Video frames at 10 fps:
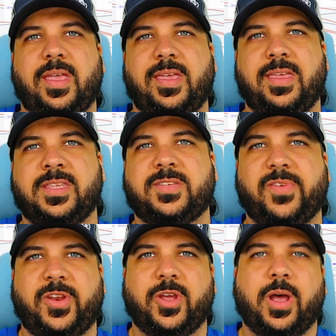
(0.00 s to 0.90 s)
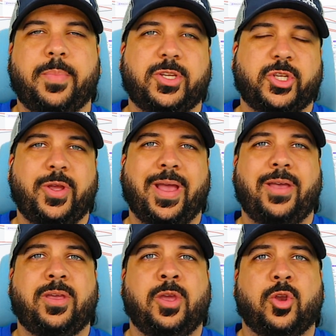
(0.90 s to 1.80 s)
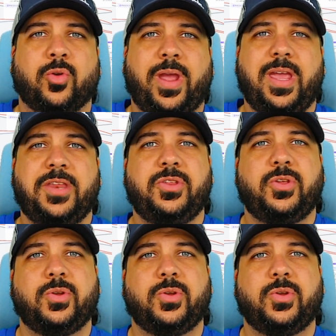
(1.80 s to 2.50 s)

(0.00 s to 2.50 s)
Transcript: In this video, I'm going to show you how you can create and